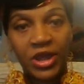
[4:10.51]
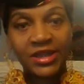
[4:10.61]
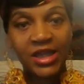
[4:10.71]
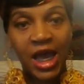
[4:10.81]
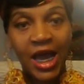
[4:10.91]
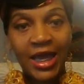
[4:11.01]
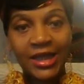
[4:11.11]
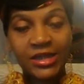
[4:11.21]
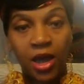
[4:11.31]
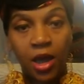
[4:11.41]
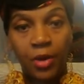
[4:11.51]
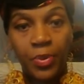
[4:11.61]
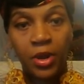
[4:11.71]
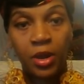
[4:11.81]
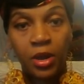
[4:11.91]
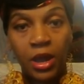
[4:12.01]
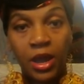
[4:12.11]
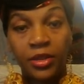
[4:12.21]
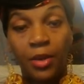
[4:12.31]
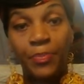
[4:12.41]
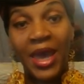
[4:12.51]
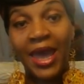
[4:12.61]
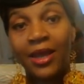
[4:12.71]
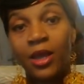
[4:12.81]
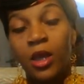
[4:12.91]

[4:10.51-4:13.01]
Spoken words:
it ties up in the back.